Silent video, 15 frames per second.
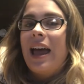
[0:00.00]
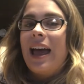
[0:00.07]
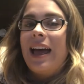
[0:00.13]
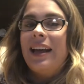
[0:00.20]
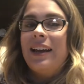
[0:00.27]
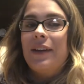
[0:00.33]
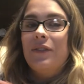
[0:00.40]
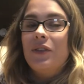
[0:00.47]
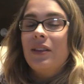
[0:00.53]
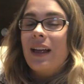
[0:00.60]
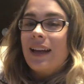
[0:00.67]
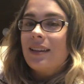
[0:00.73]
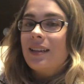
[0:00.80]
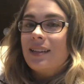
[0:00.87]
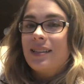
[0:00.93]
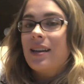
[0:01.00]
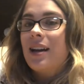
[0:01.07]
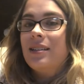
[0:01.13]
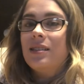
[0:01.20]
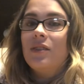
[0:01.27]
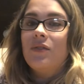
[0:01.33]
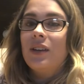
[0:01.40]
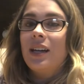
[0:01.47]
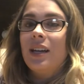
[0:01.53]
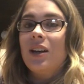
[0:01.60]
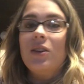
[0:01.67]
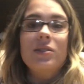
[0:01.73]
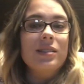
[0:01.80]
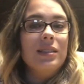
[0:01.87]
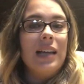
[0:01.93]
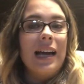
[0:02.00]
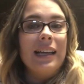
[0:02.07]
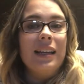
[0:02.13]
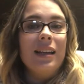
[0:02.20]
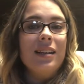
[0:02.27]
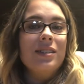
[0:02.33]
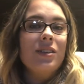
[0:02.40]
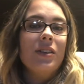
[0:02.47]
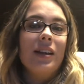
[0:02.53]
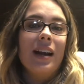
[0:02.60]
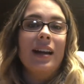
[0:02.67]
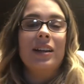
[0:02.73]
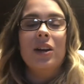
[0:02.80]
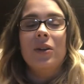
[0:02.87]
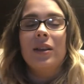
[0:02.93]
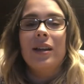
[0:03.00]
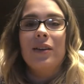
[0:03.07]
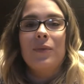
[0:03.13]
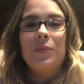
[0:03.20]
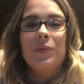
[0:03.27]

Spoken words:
And if you like these kinds of videos, like it so that I know that